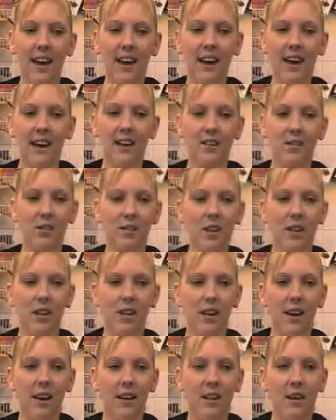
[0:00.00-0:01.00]
it's
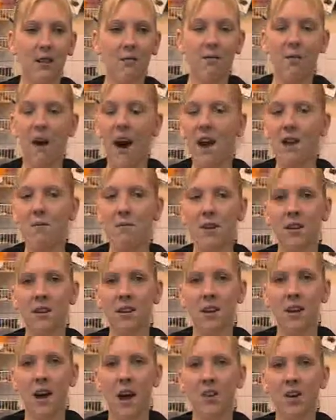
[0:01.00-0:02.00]
the environment.
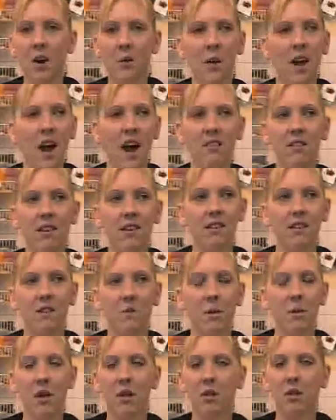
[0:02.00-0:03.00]
I don't want Aries to
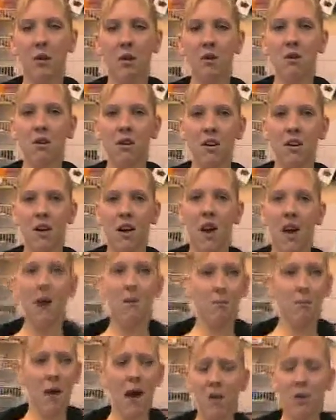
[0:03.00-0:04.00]
be a thug,
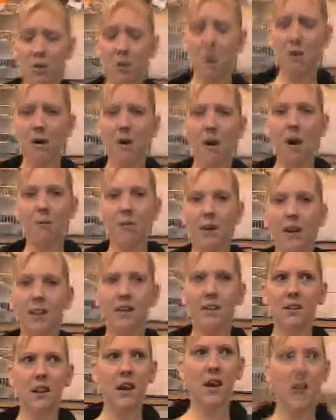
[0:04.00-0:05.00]
and by thug I
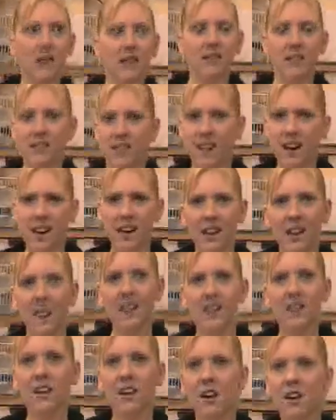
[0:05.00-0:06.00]
mean
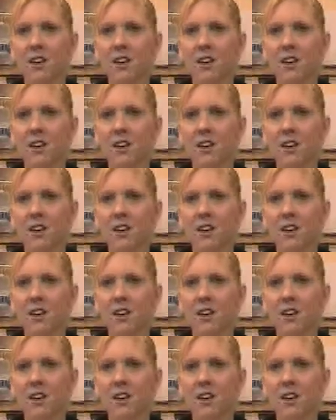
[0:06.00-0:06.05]
stealing